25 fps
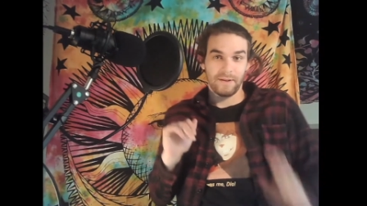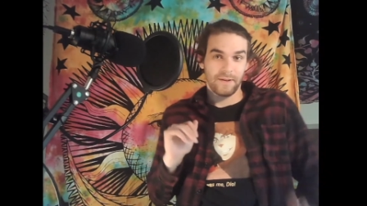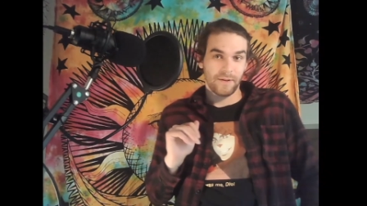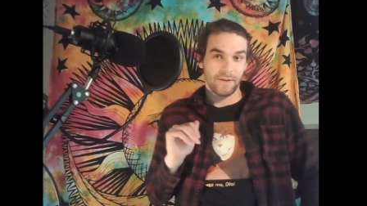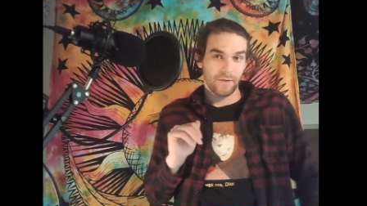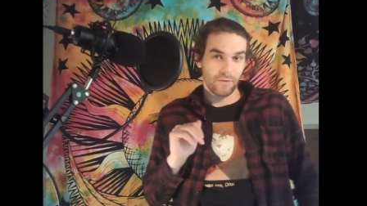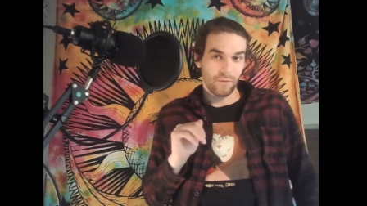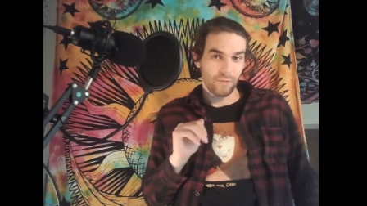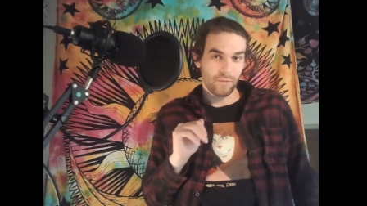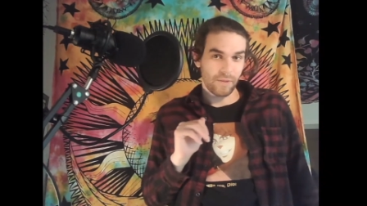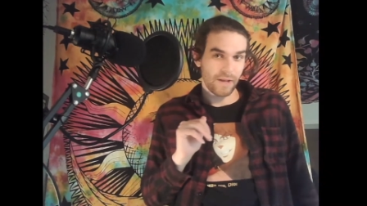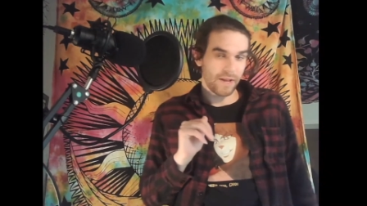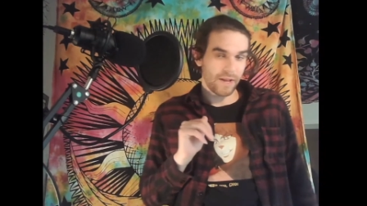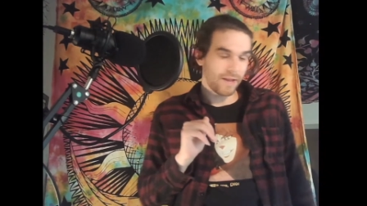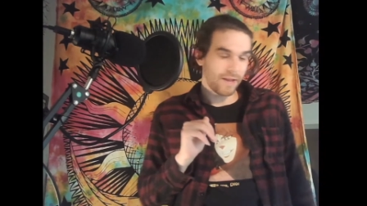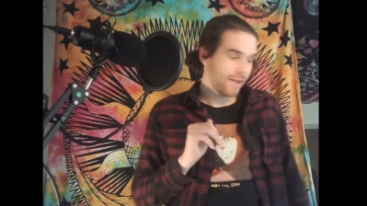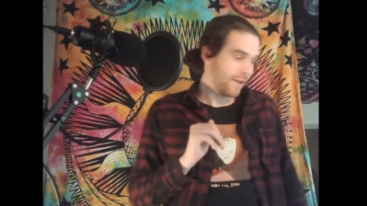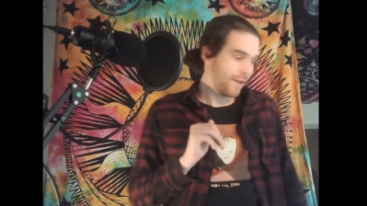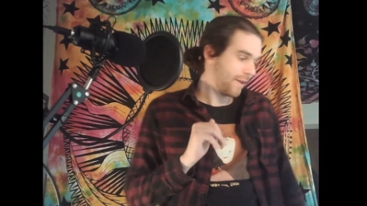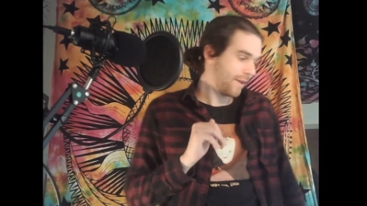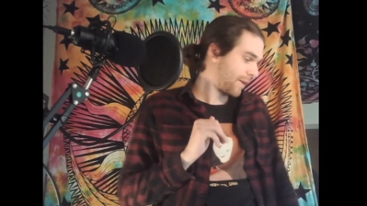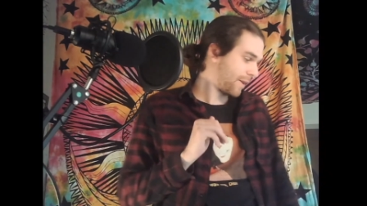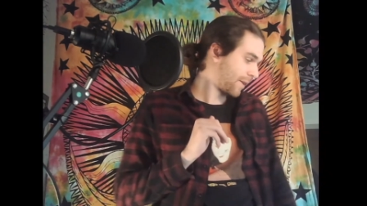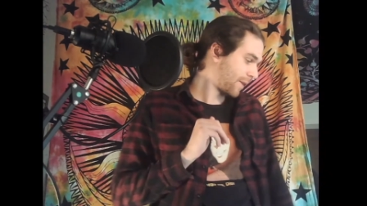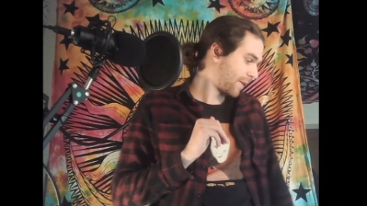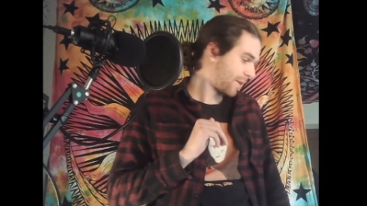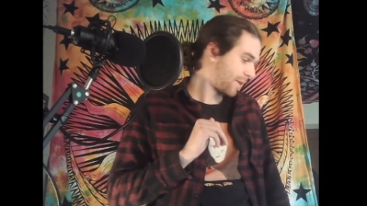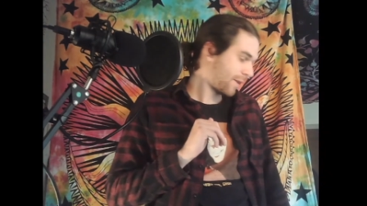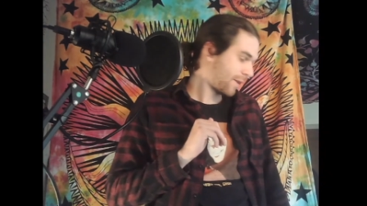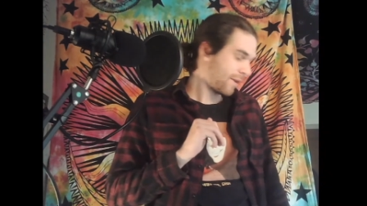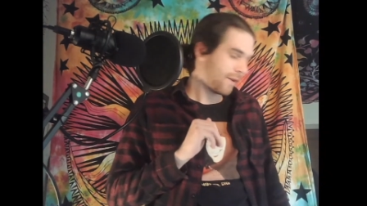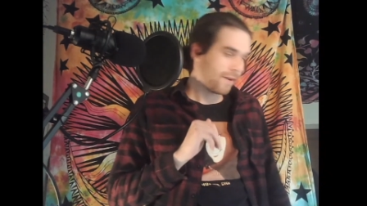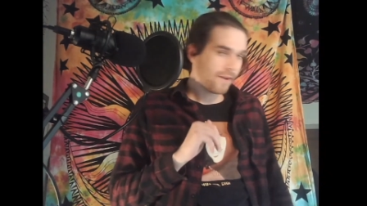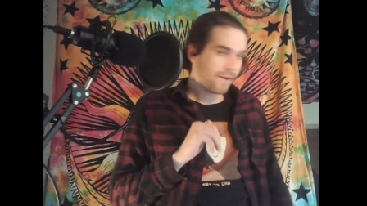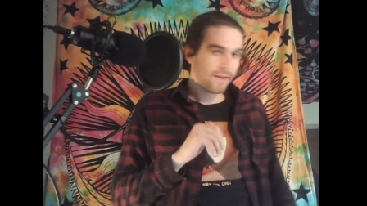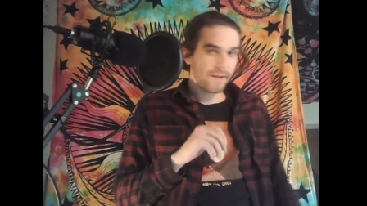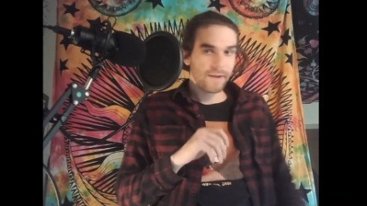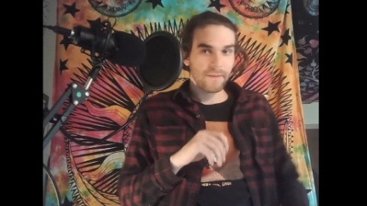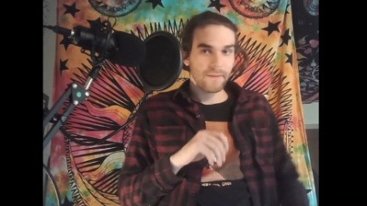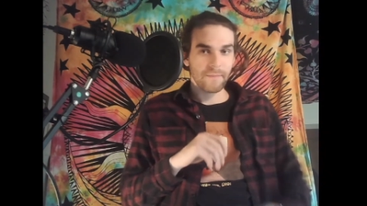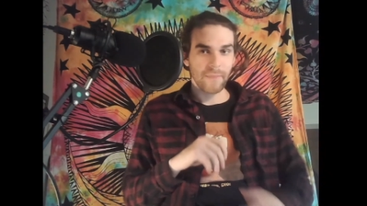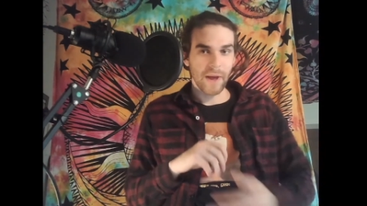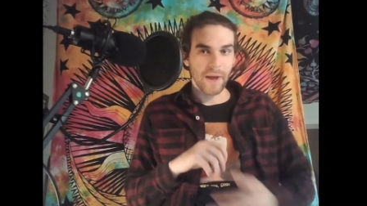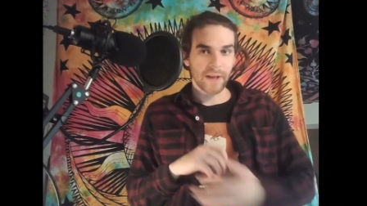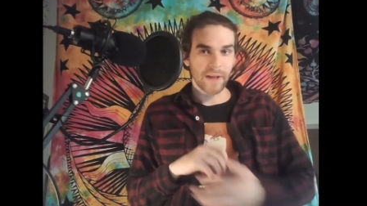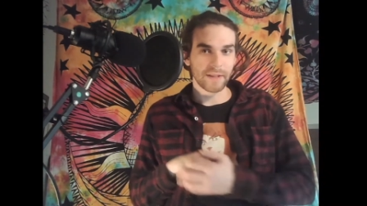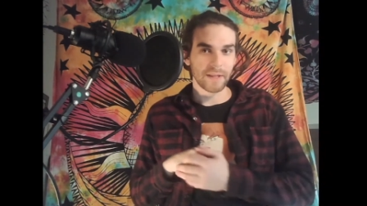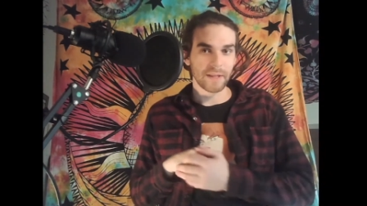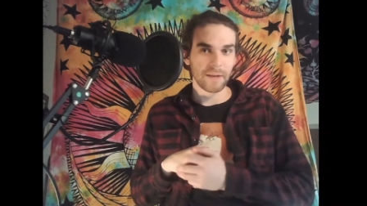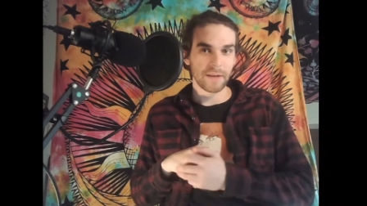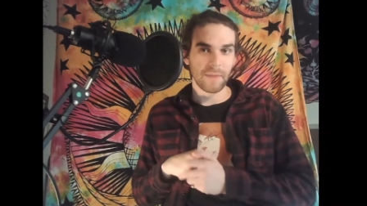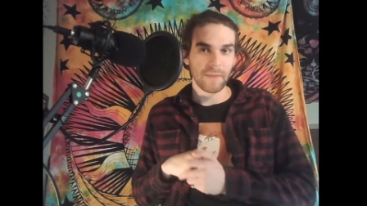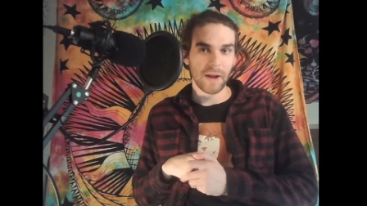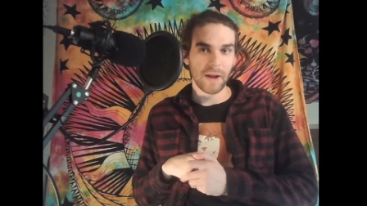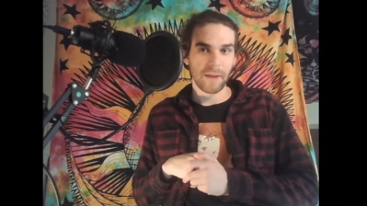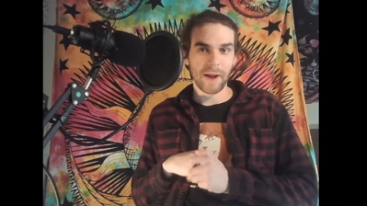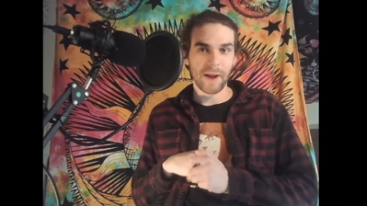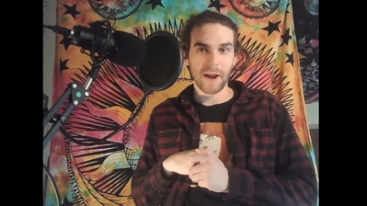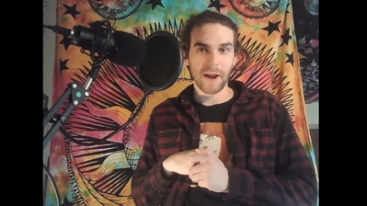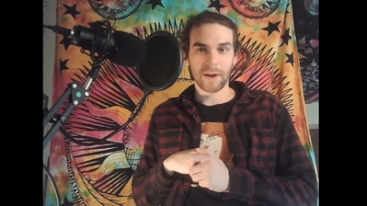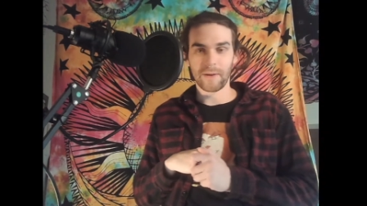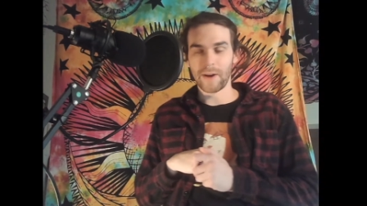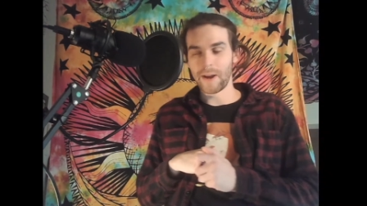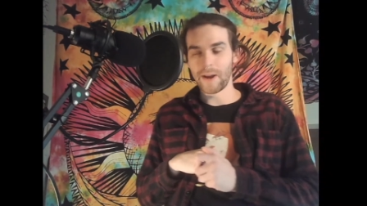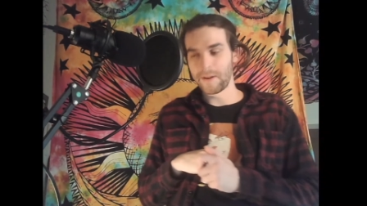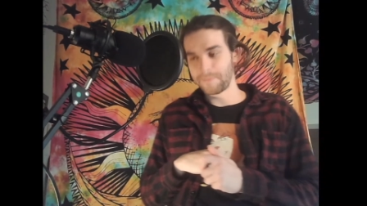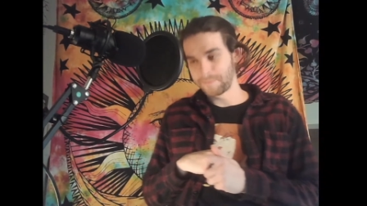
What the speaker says: Oh, back in my background.